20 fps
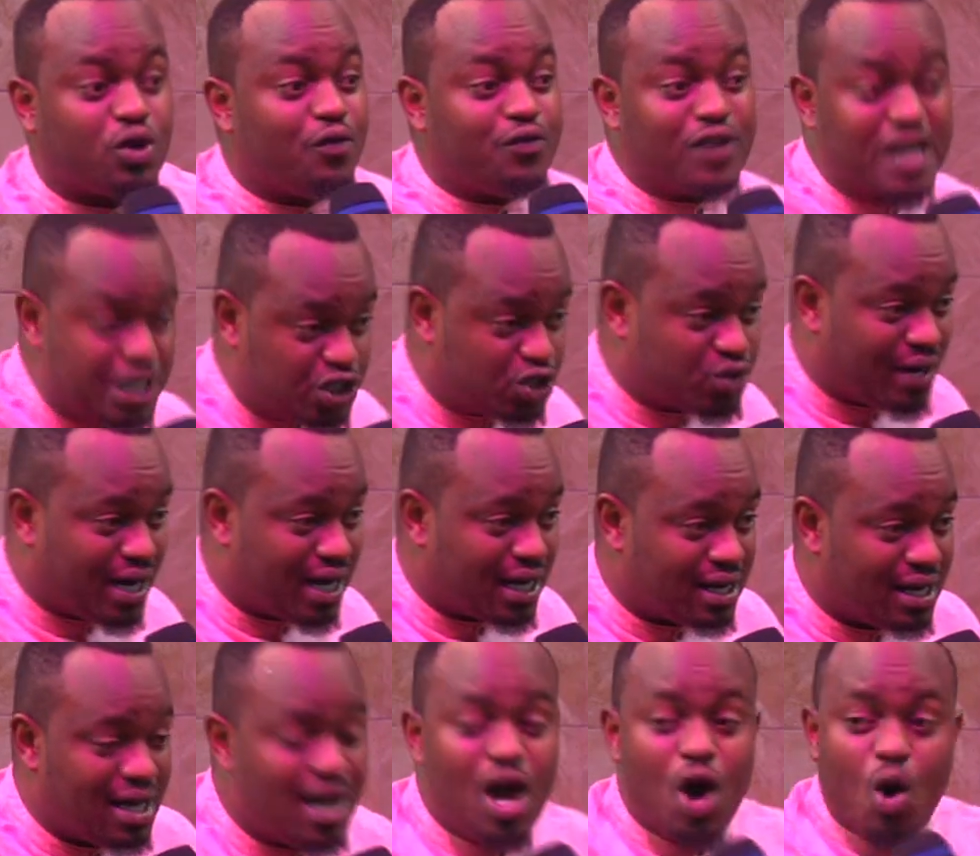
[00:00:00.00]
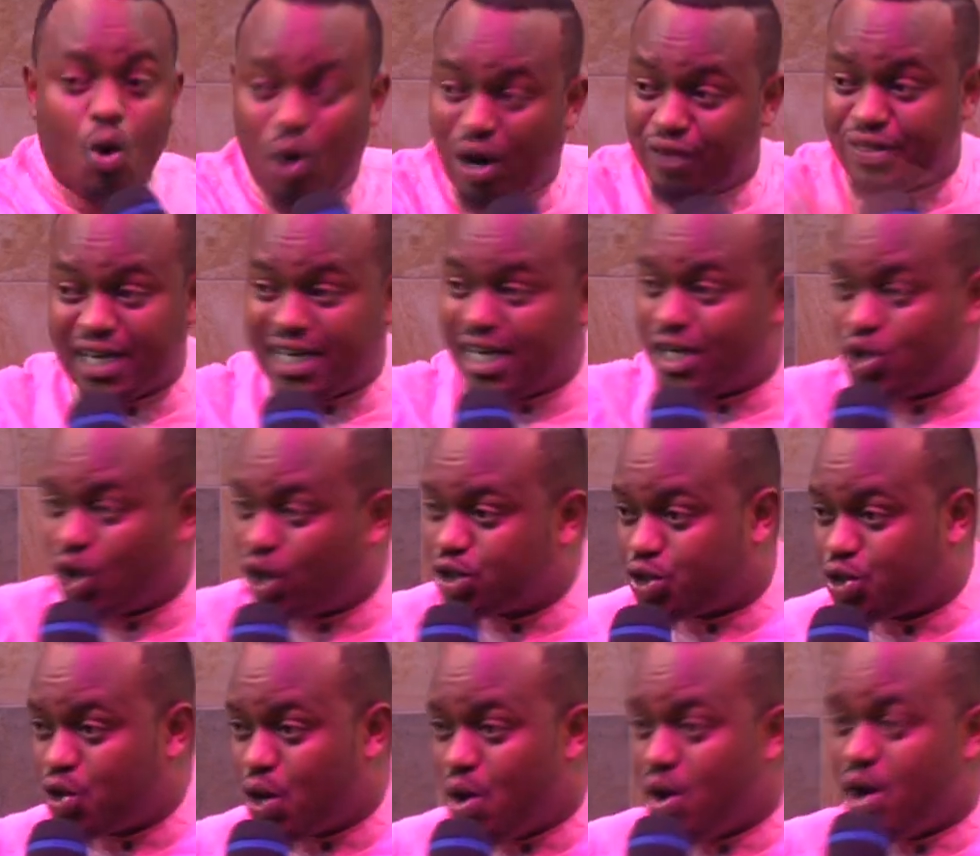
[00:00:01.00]
of Israel. What they did not
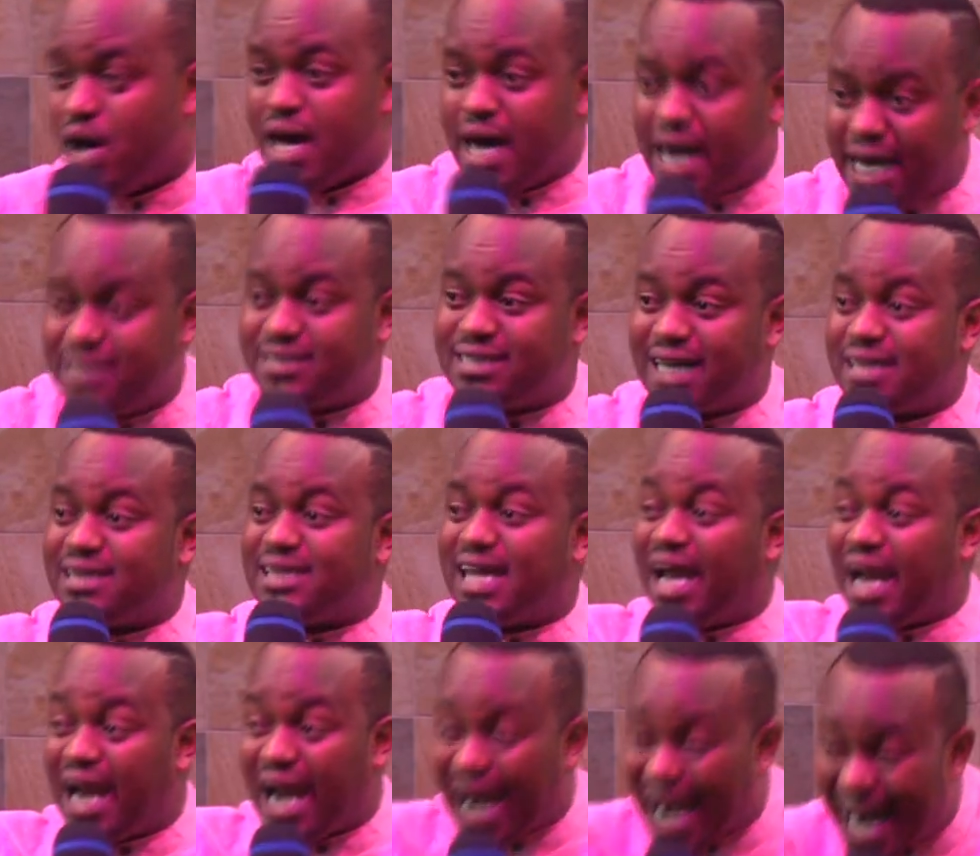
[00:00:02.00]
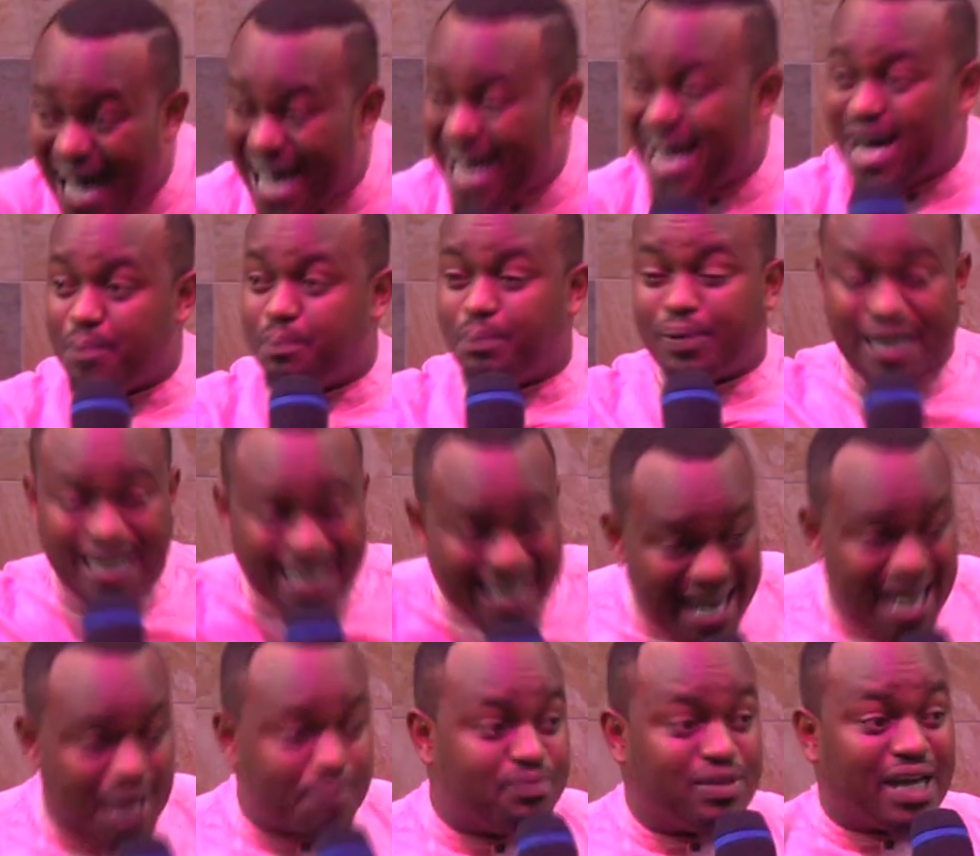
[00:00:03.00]
know is that the lamb
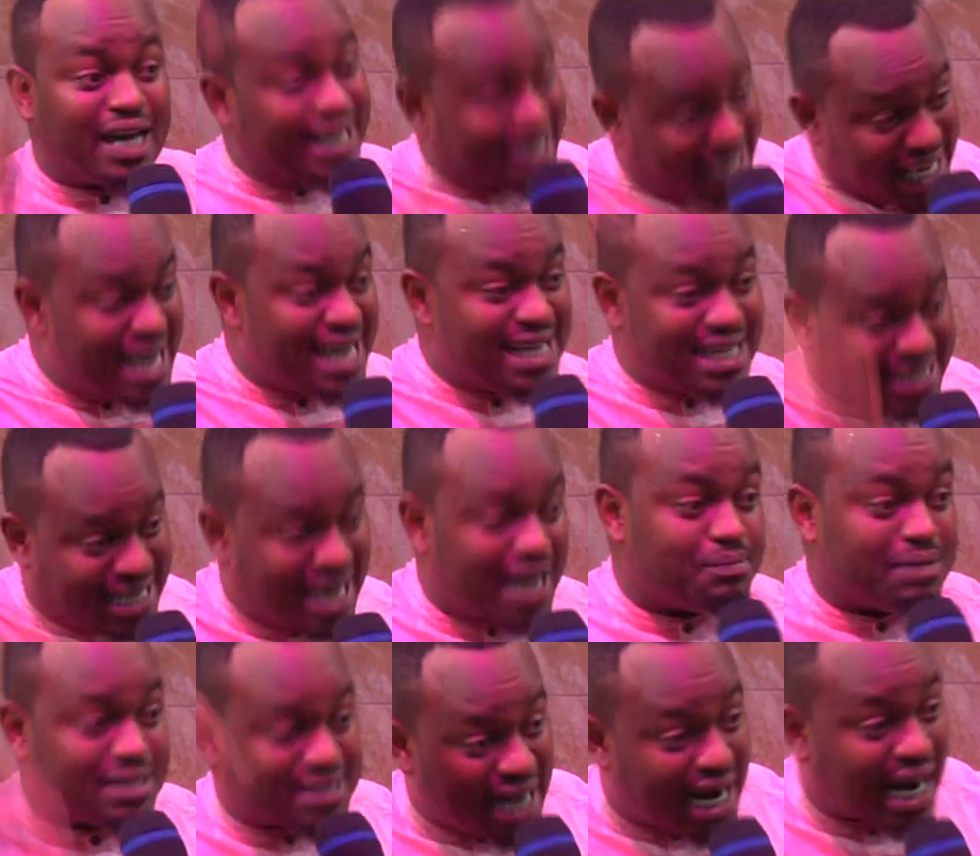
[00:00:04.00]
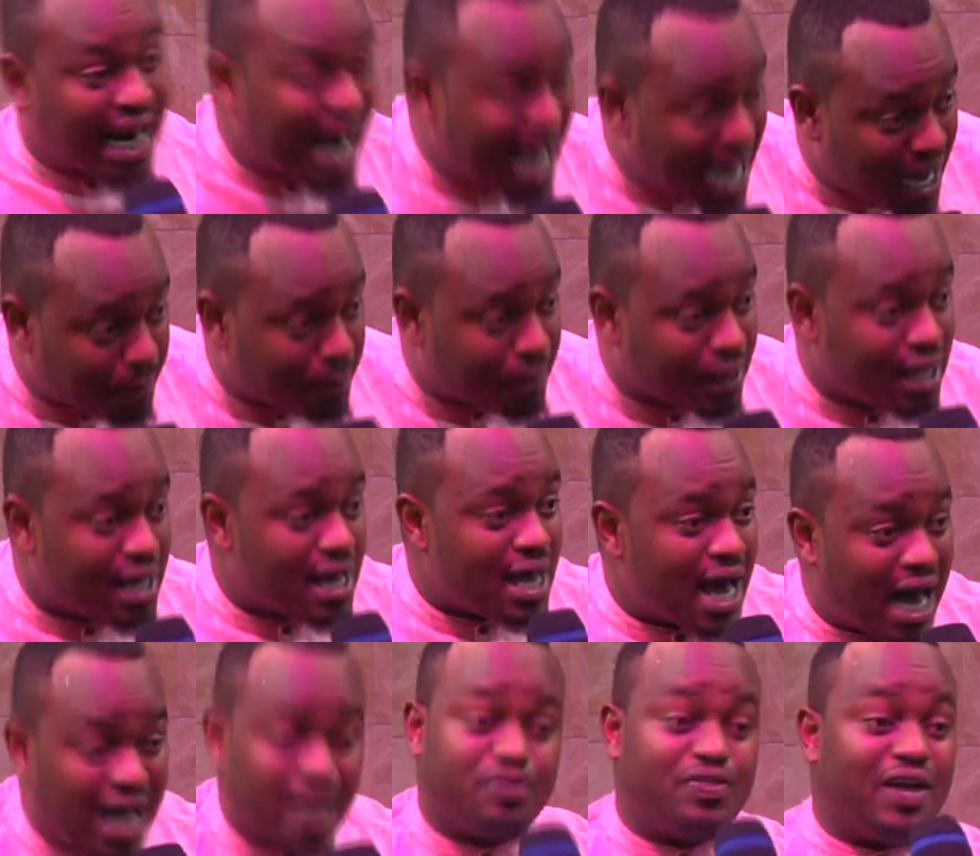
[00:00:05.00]
came. The king came as a lamb.
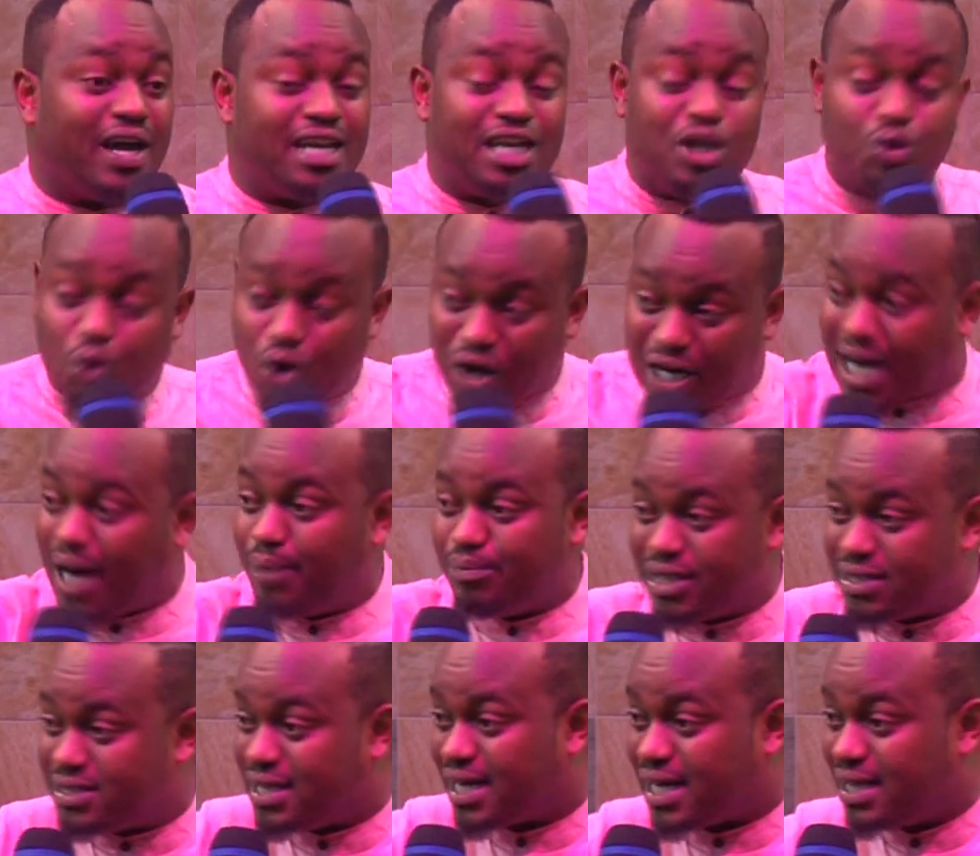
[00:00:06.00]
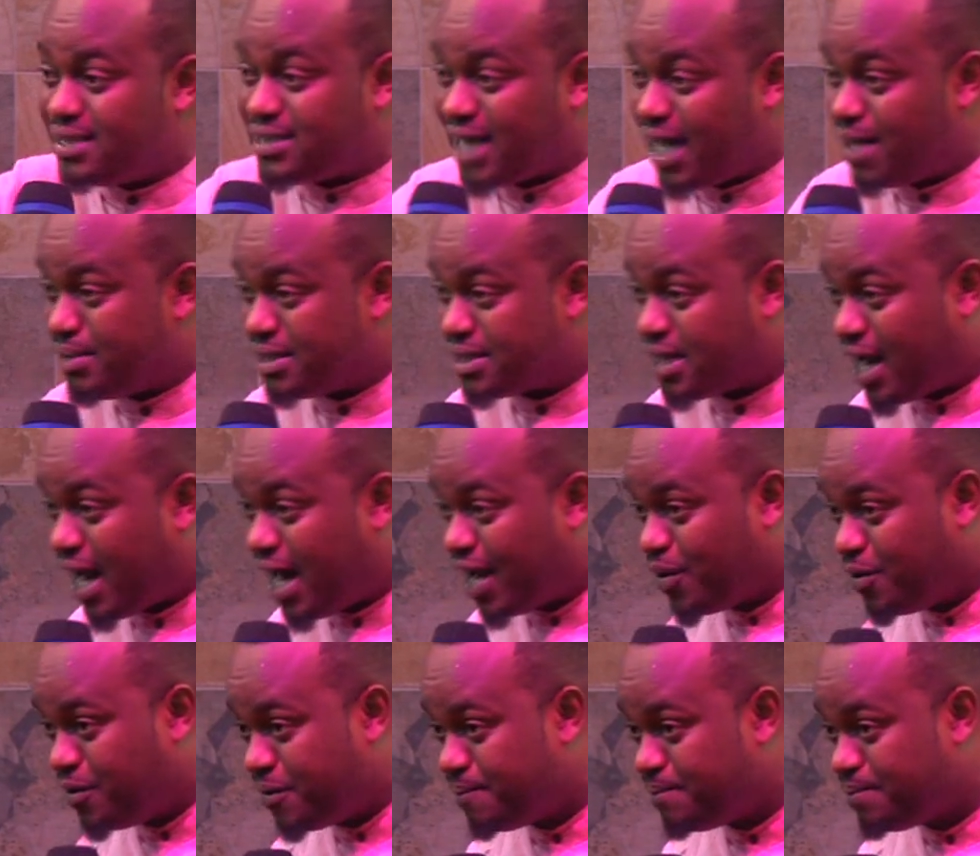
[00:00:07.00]
And then he will come the second time as a
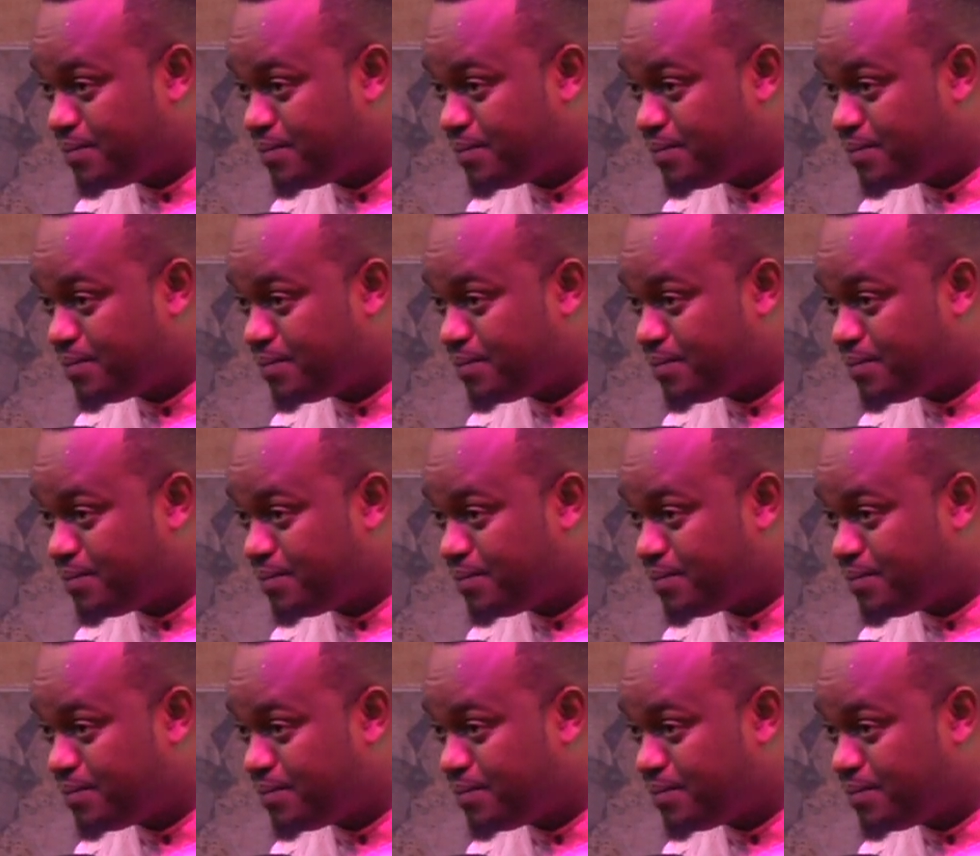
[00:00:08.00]
lion.